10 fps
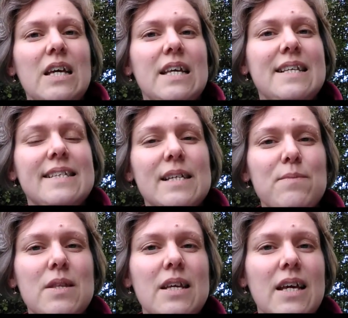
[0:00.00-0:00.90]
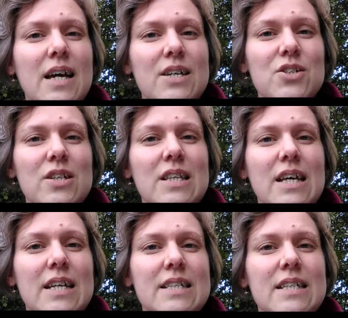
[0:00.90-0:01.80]
is something actually
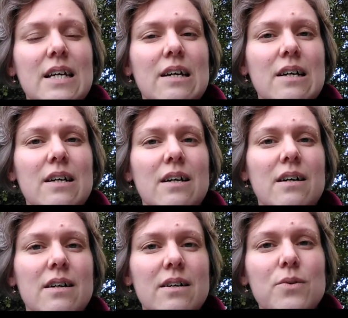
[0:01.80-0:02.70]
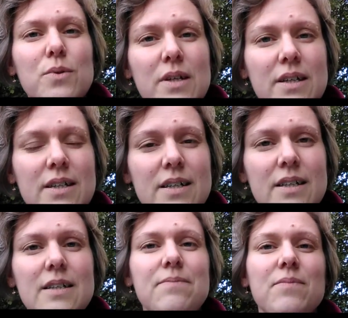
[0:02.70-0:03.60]
that uh, Hurja
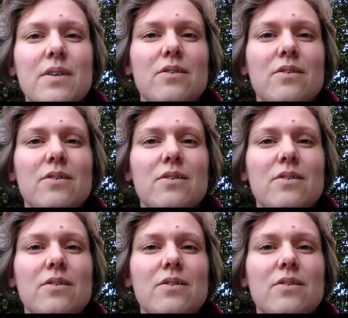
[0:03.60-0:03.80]
Hanna,